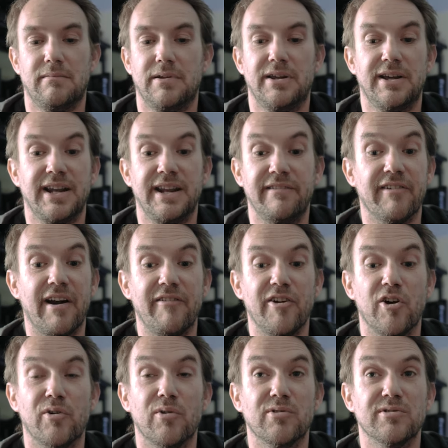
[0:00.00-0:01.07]
You can either have it
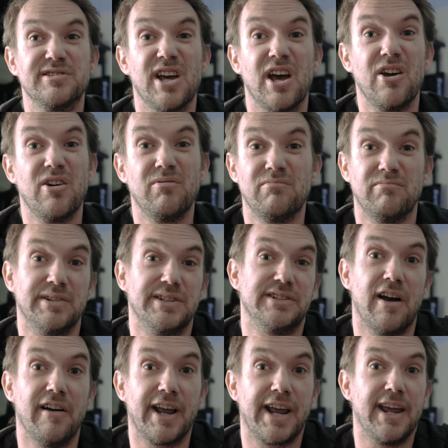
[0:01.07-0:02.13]
on auto, which
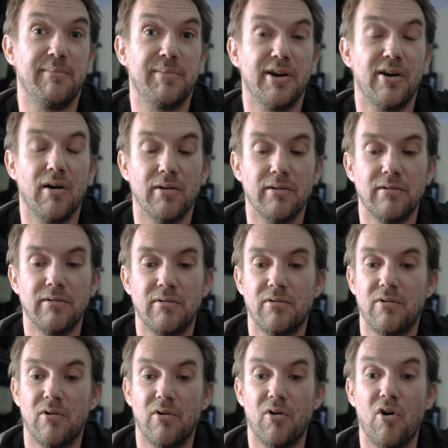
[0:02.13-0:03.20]
I keep it on
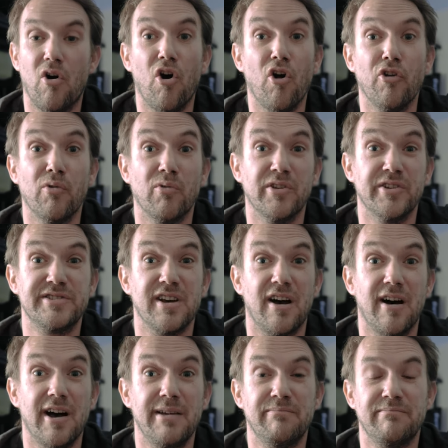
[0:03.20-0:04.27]
all the
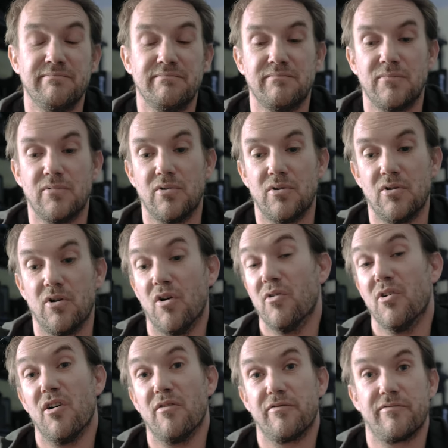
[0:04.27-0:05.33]
time, or
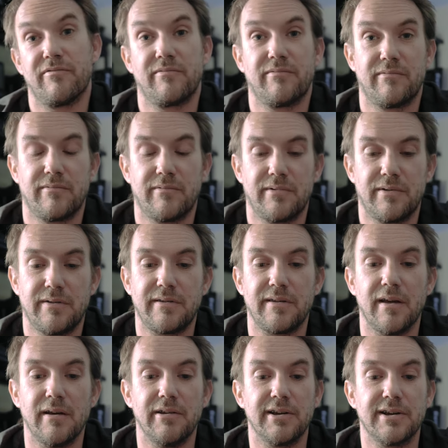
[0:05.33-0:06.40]
off.
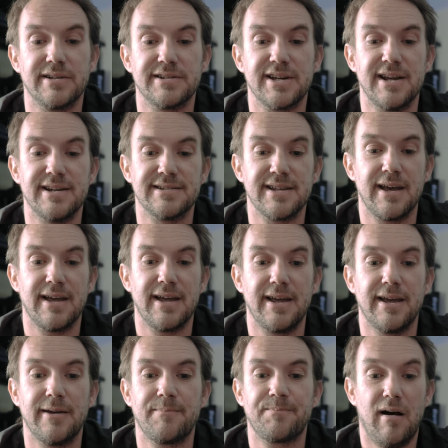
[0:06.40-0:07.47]
So you can change that
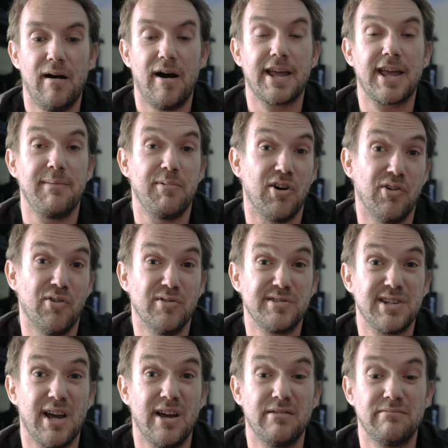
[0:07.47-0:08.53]
here. I keep it on
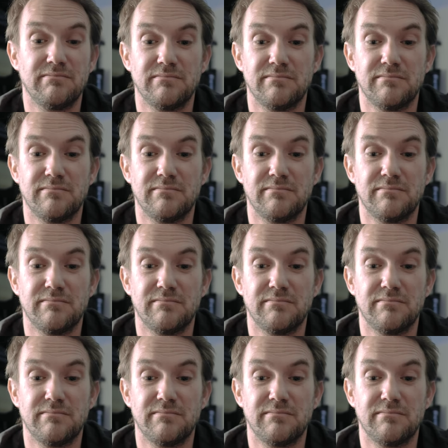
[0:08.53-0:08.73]
auto,